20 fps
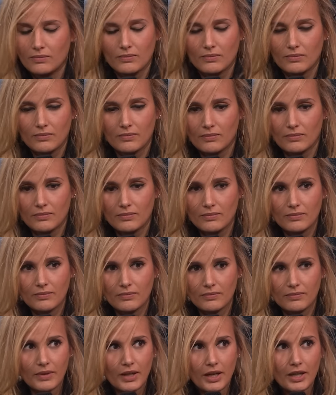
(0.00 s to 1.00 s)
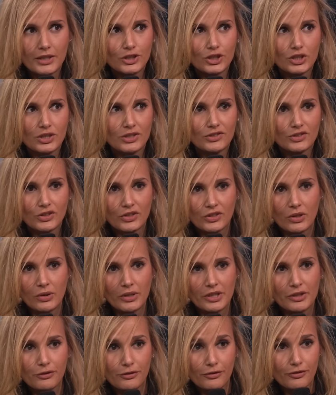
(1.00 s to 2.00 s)
I agree. I just, you know,
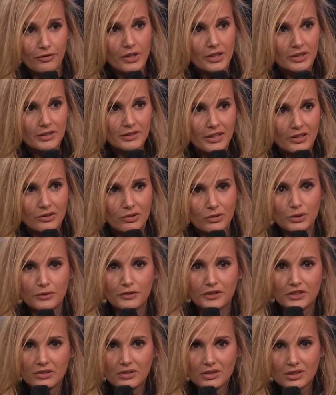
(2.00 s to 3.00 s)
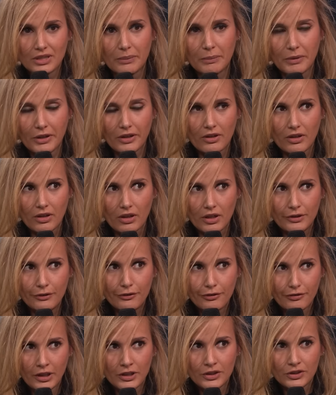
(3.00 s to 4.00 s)
in France, I don't know if it's the same here. In
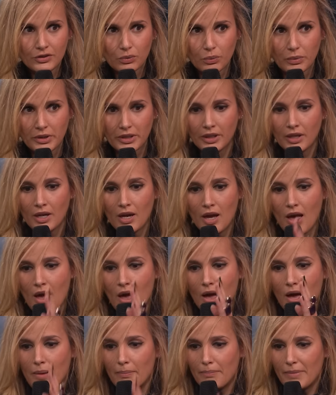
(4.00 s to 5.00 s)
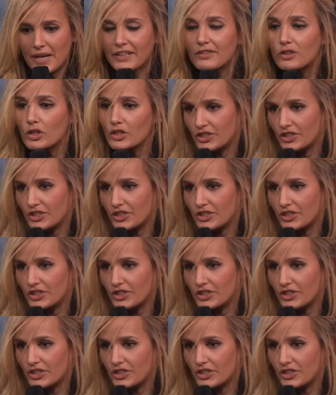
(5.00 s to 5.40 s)
France, we make the